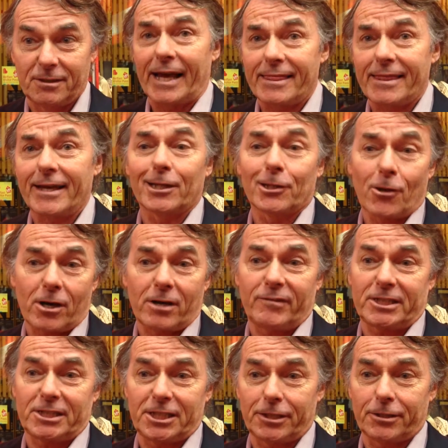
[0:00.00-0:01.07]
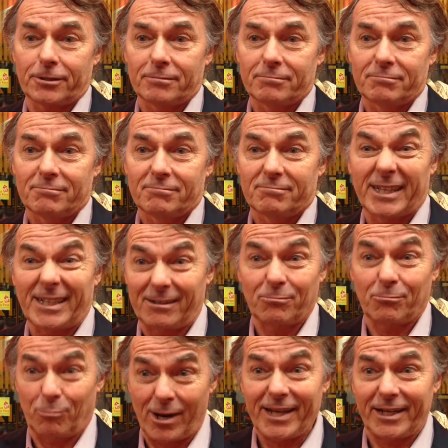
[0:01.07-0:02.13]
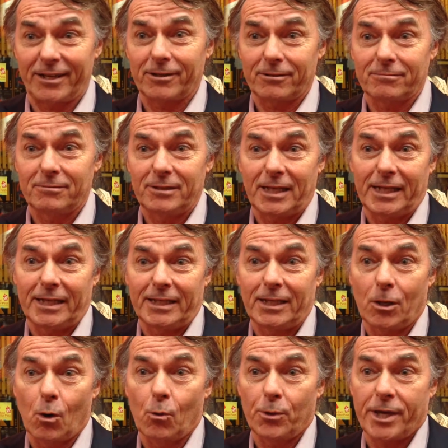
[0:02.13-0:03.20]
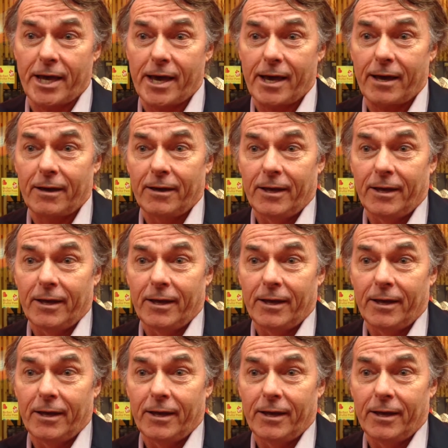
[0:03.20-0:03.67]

I think a lot of it's here, like right here in Oh Yeah,